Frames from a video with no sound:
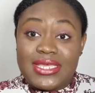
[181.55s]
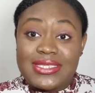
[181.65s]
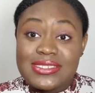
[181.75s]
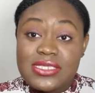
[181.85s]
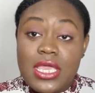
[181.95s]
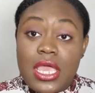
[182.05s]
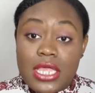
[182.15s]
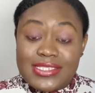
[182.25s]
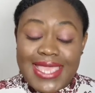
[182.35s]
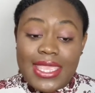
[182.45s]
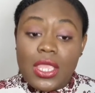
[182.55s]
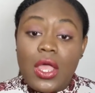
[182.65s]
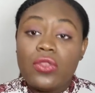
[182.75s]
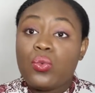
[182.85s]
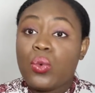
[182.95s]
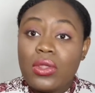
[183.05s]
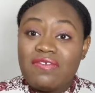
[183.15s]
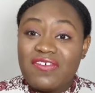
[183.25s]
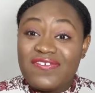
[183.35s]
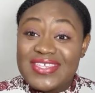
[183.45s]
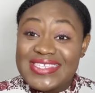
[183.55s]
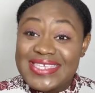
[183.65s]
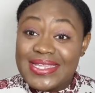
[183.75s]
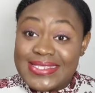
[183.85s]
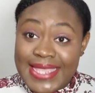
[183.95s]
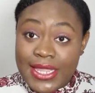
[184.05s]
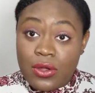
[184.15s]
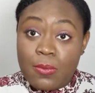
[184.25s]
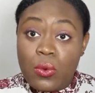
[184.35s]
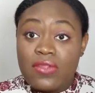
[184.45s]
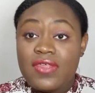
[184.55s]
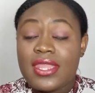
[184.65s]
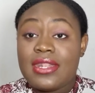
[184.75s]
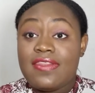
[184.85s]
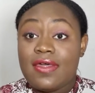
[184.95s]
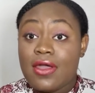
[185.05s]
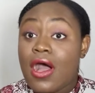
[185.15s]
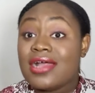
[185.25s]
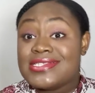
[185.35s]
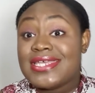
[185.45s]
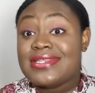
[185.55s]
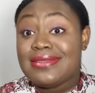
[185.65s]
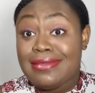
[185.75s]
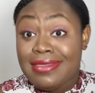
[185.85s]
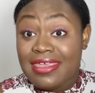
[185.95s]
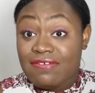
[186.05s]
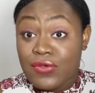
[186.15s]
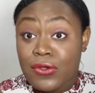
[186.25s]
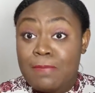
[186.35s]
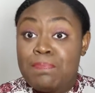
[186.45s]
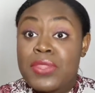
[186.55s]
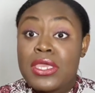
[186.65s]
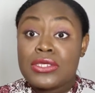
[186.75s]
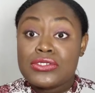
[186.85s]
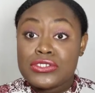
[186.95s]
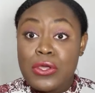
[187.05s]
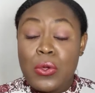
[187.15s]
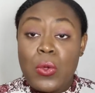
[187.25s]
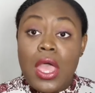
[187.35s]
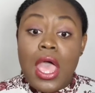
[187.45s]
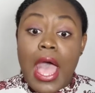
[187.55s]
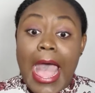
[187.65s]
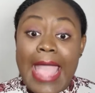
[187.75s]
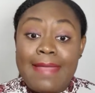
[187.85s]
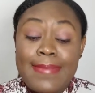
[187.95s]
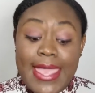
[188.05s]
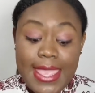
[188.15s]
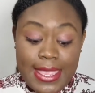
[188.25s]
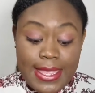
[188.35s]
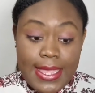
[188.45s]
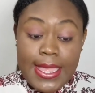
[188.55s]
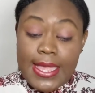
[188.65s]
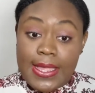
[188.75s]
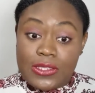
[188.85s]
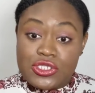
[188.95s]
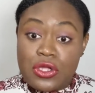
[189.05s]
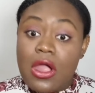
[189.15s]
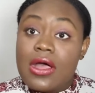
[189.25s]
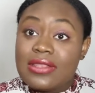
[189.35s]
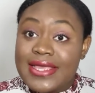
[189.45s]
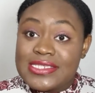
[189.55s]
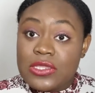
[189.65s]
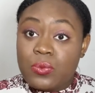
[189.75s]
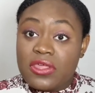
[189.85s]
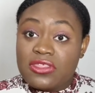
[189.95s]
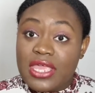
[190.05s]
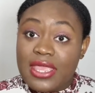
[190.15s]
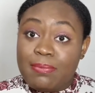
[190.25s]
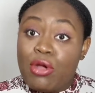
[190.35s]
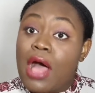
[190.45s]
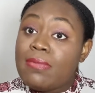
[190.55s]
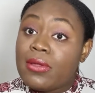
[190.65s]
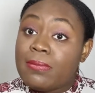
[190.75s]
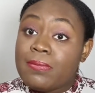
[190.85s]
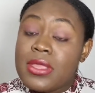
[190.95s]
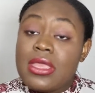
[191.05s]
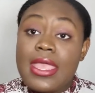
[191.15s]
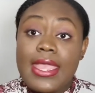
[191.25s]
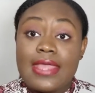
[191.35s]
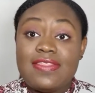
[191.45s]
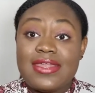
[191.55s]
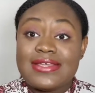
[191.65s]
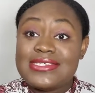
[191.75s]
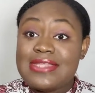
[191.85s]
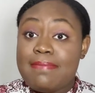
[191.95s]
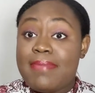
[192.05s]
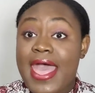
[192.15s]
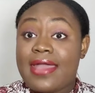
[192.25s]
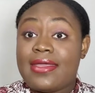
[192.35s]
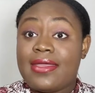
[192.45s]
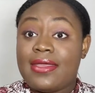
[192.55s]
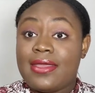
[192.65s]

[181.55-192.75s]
is taking on the role of a facilitator more than the content giver. So I may start a lesson with a problem, and then I step back